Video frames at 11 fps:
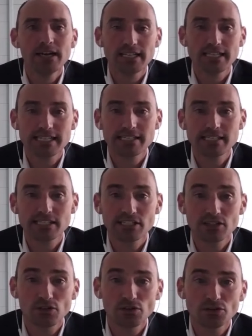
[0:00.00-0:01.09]
And since its
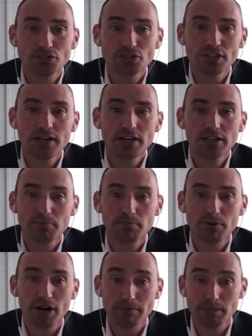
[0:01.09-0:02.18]
launch, the
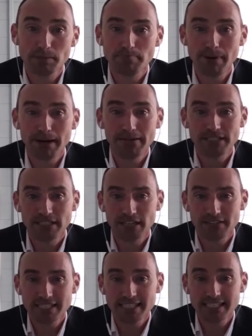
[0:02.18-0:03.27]
programme has benefited
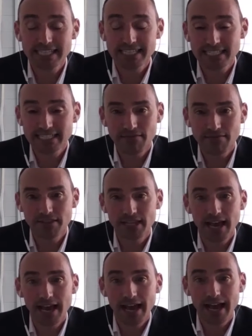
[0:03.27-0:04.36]
over
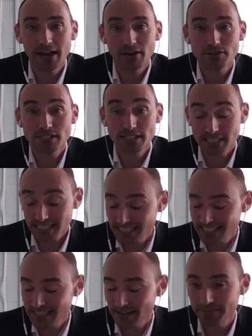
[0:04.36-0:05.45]

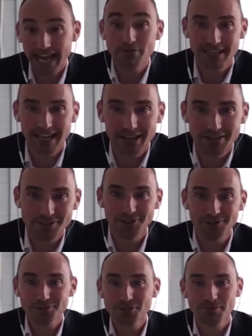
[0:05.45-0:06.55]
67,000
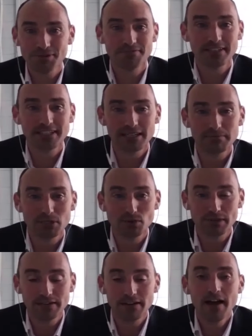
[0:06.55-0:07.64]
households with funding
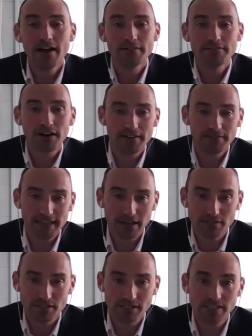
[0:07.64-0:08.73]
between
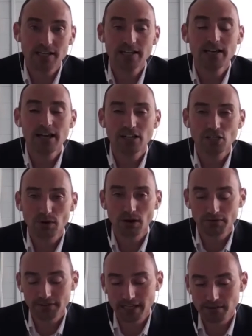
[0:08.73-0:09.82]
£5,000 and
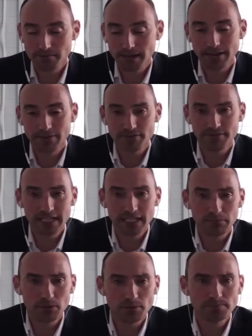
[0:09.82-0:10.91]
£12,000
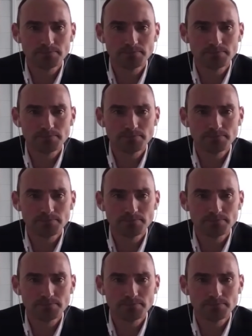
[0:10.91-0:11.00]
available.